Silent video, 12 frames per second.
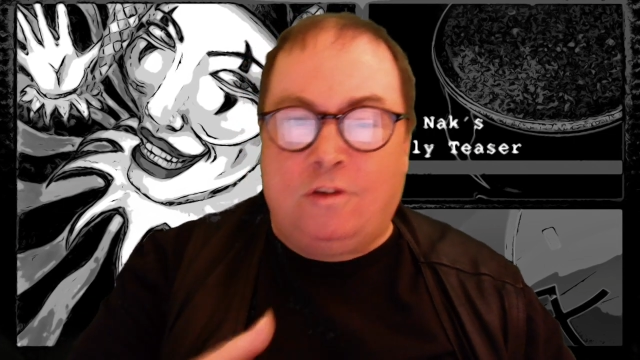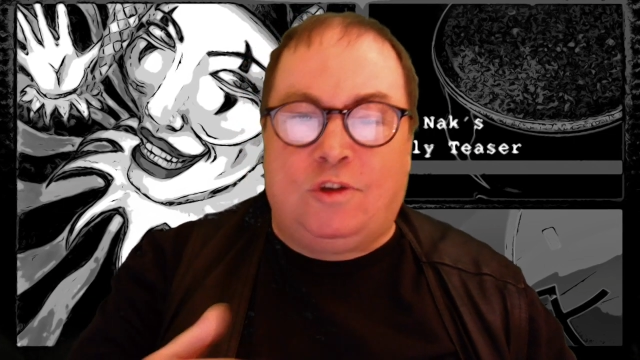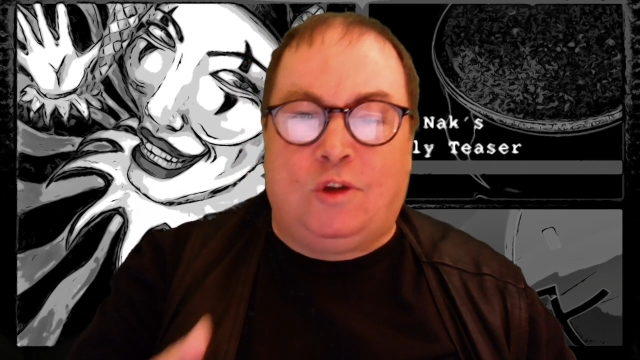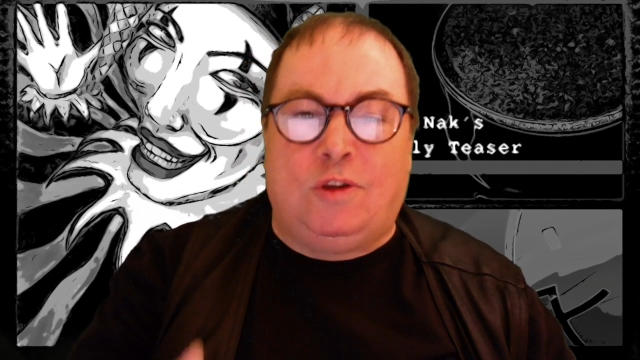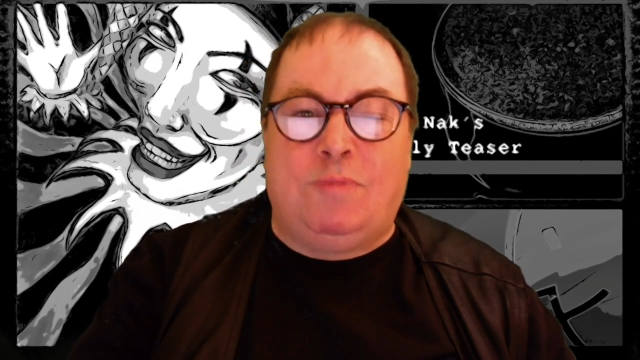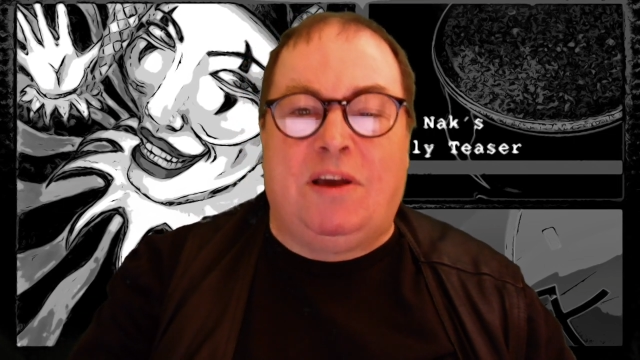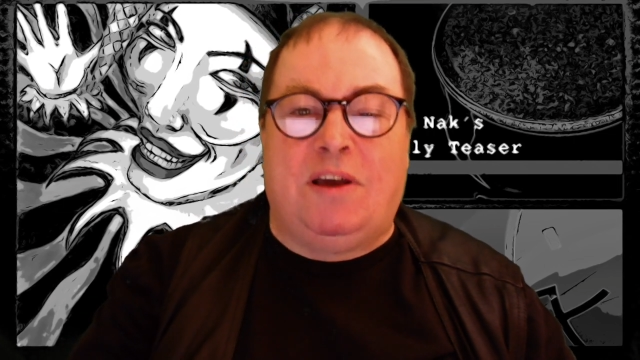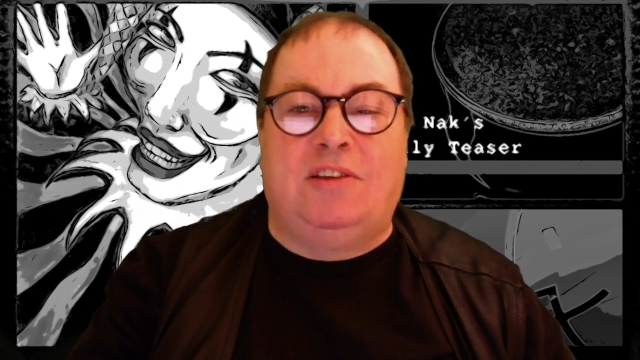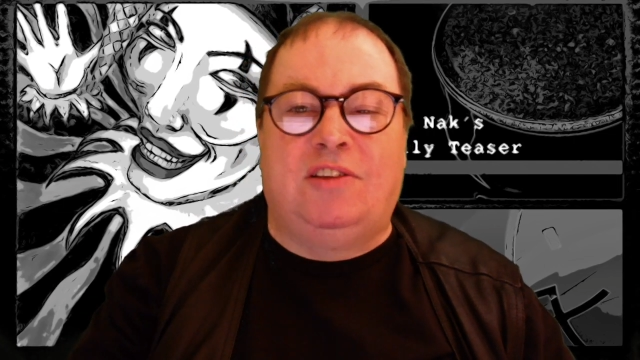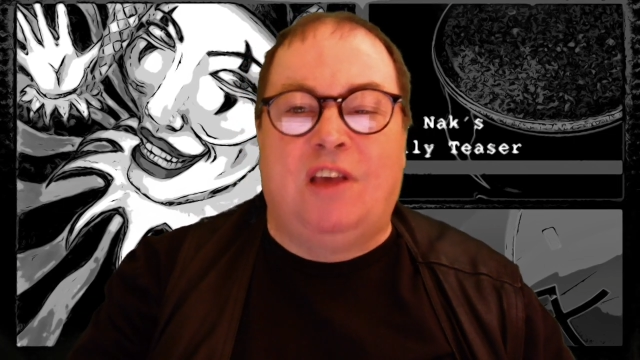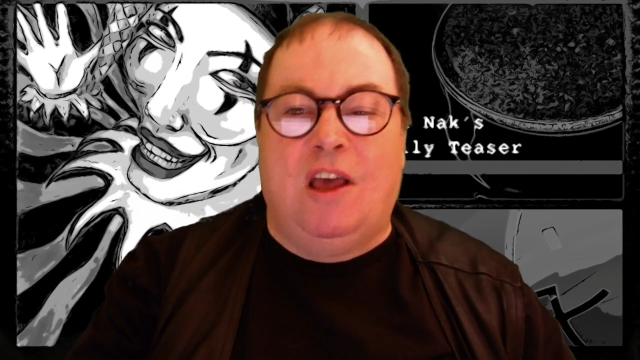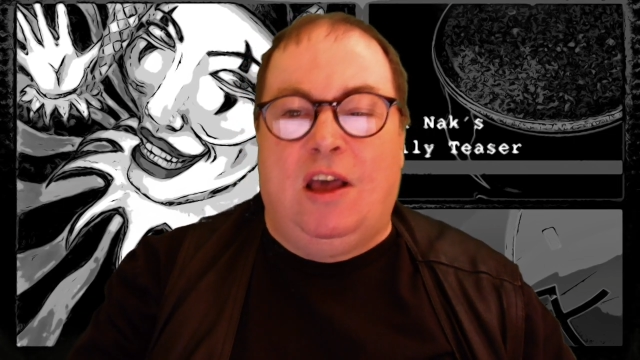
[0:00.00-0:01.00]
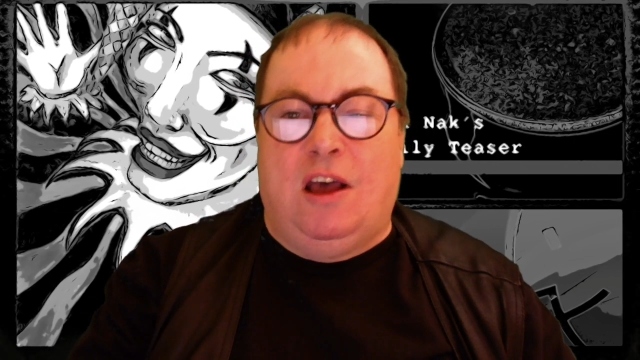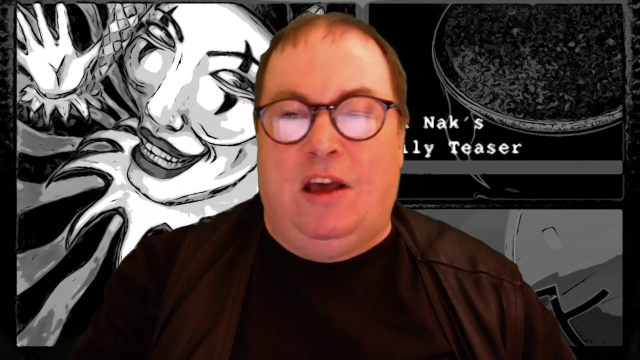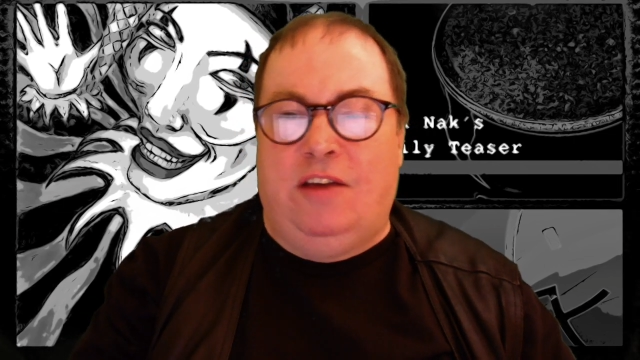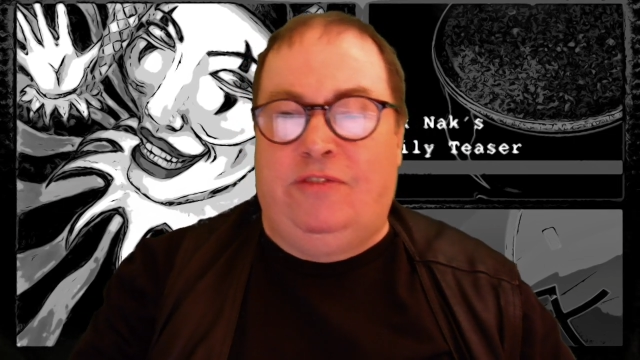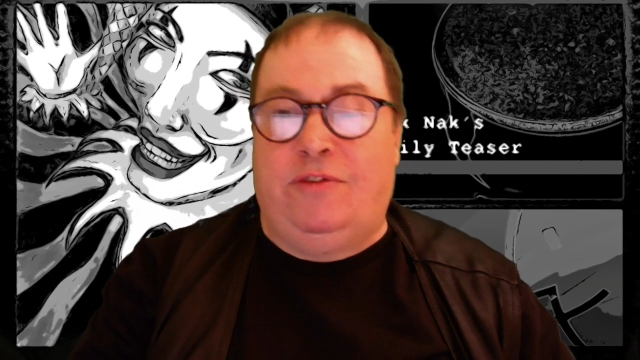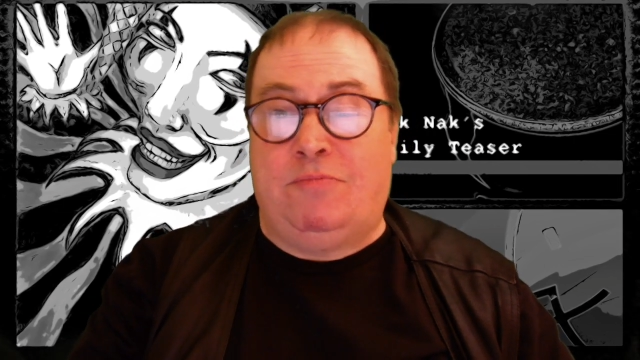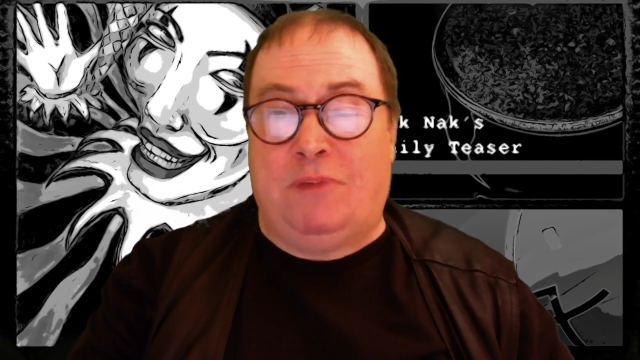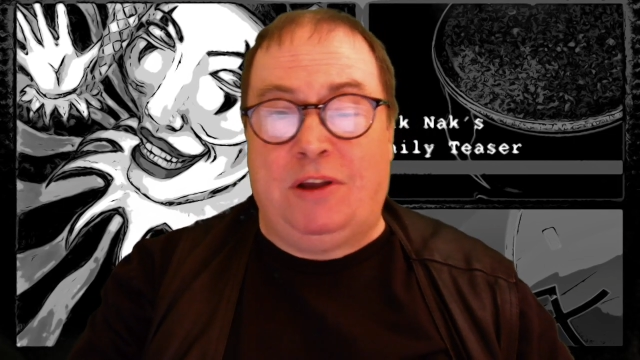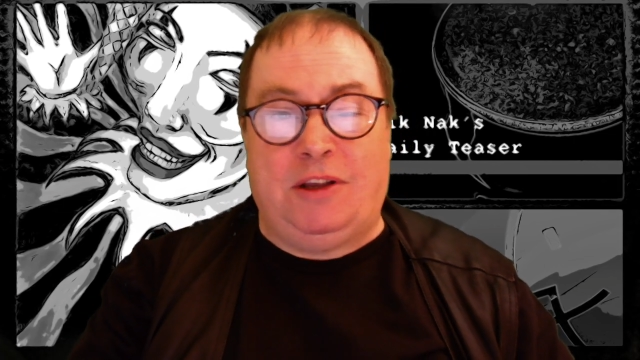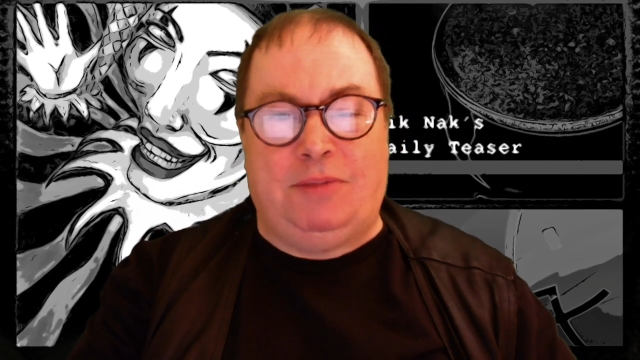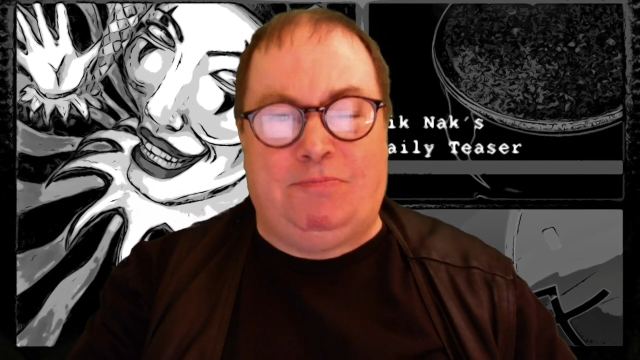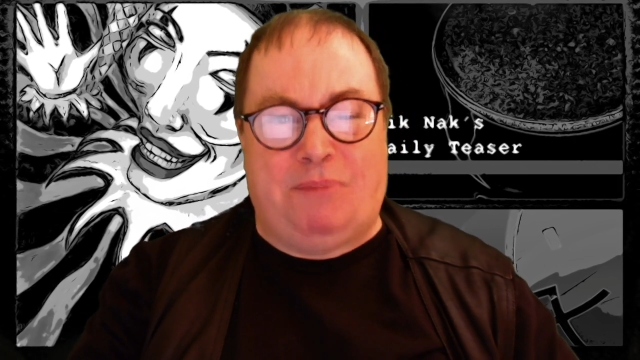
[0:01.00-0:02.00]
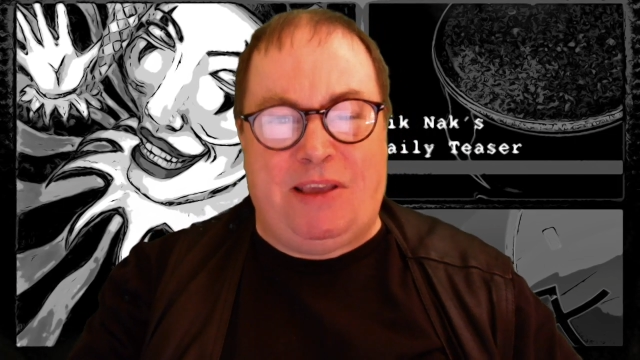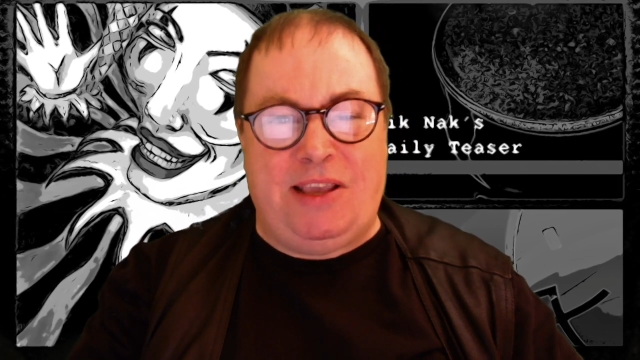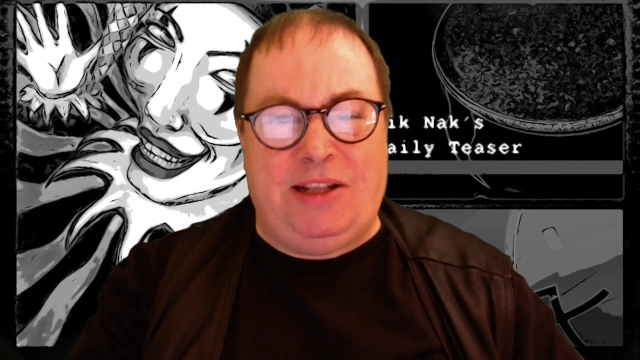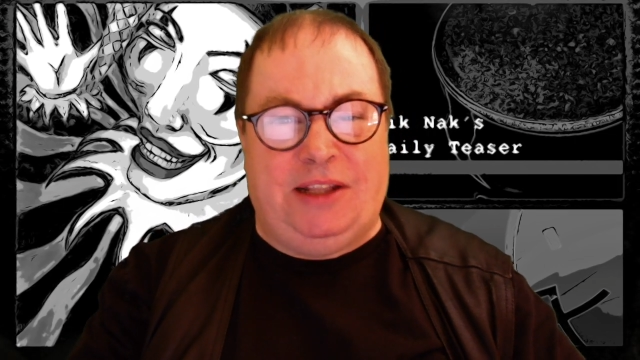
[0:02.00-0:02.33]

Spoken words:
saw the birth of Michael P.